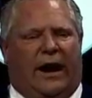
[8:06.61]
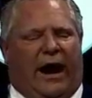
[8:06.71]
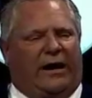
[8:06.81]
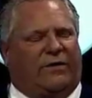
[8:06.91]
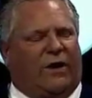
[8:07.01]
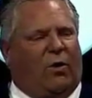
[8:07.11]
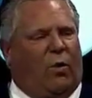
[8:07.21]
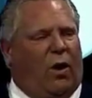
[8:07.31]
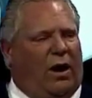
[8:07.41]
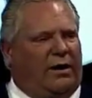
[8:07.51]
and if you
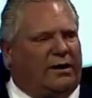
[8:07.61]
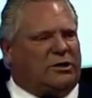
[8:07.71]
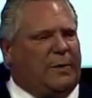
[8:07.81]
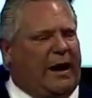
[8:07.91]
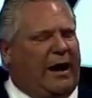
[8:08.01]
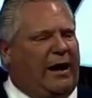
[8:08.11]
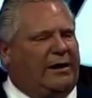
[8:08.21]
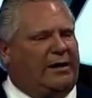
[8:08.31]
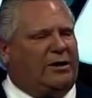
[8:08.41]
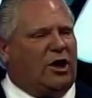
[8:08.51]
want to
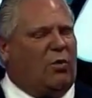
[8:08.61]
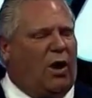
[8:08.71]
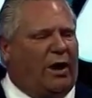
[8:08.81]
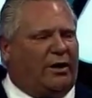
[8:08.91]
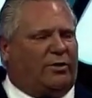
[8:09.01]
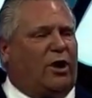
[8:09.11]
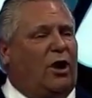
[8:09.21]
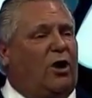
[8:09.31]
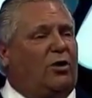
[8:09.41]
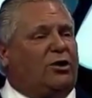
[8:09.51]
expand, you want to
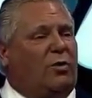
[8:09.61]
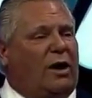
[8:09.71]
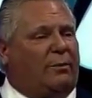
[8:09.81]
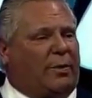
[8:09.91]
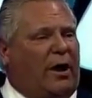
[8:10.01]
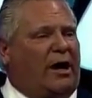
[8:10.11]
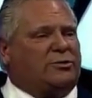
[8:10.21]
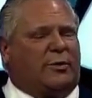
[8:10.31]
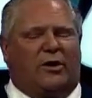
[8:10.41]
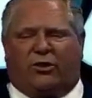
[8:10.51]
grow, and you want to
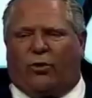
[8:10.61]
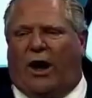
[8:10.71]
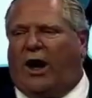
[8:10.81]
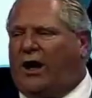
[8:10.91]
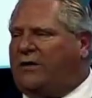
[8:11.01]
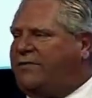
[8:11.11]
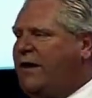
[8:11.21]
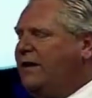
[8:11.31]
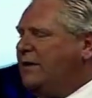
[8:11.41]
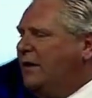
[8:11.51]
prosper and thrive,